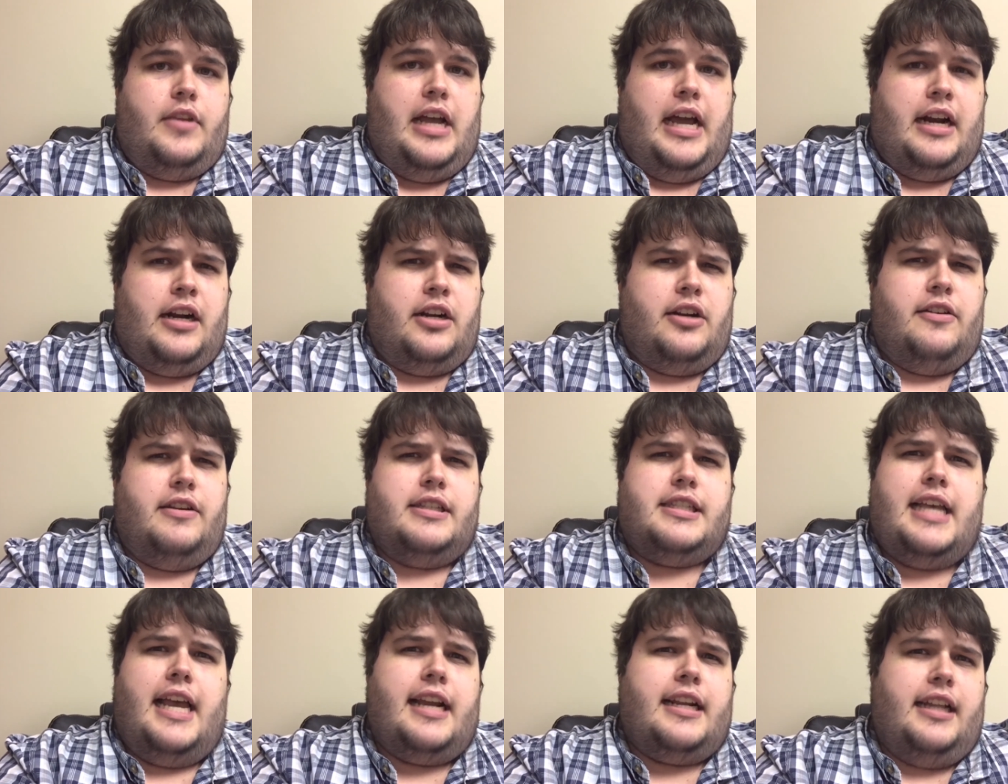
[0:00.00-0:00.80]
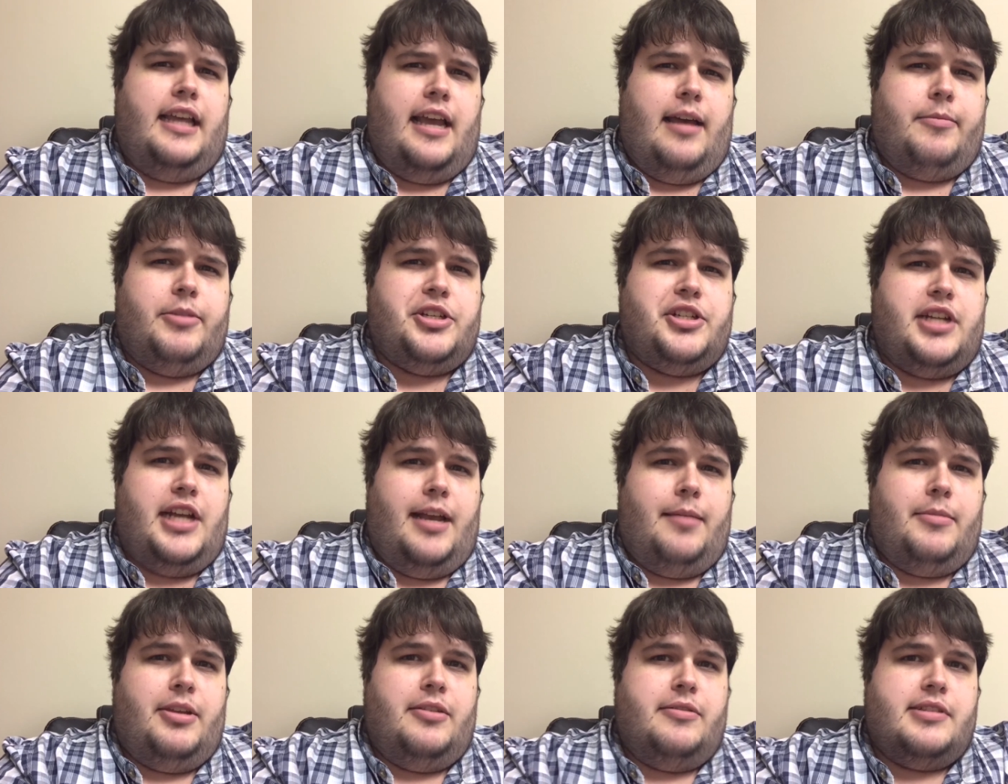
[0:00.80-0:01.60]
I don't know exactly how much
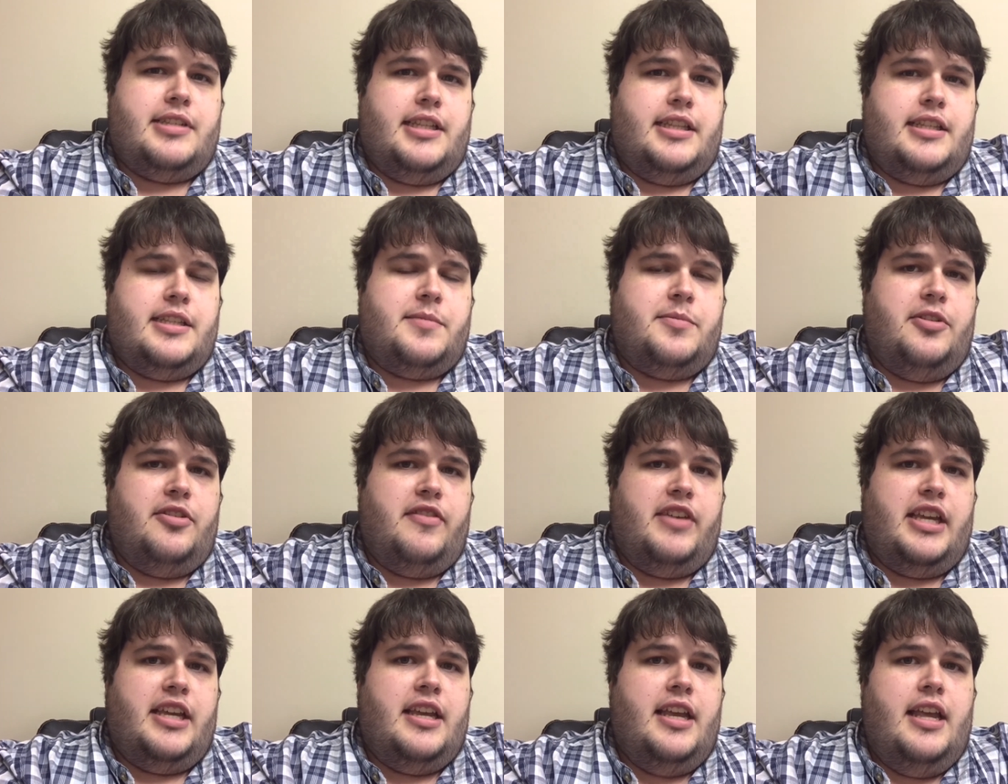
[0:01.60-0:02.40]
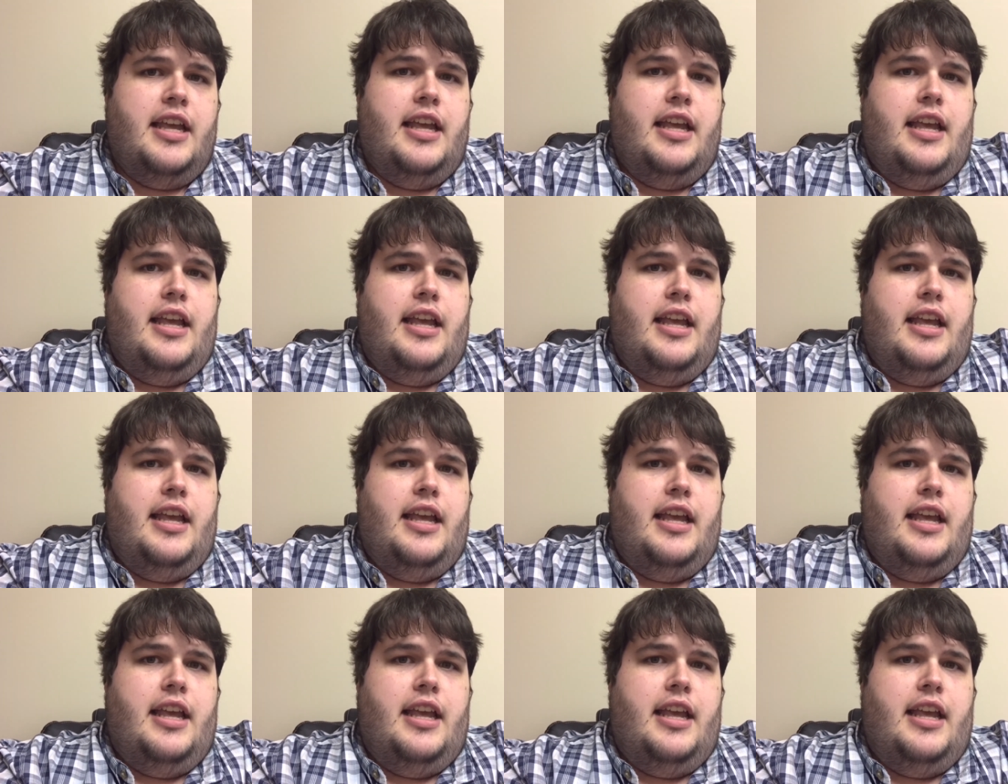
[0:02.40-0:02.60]
time he was in this movie.